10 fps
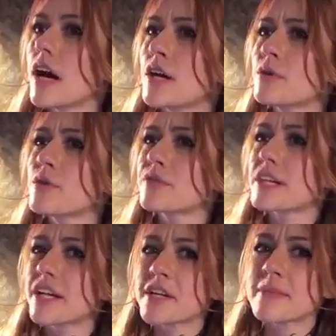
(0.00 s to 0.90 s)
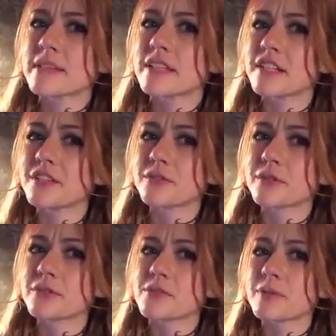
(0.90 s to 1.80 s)
I don't know if Clary makes any new
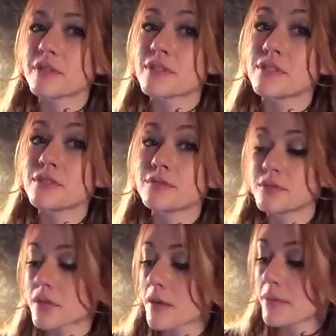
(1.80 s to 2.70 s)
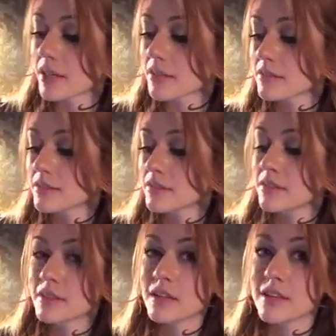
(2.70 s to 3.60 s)
runes, but there is a new rune coming.
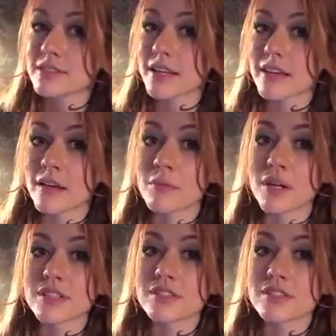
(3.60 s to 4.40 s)
I'll tell you that much.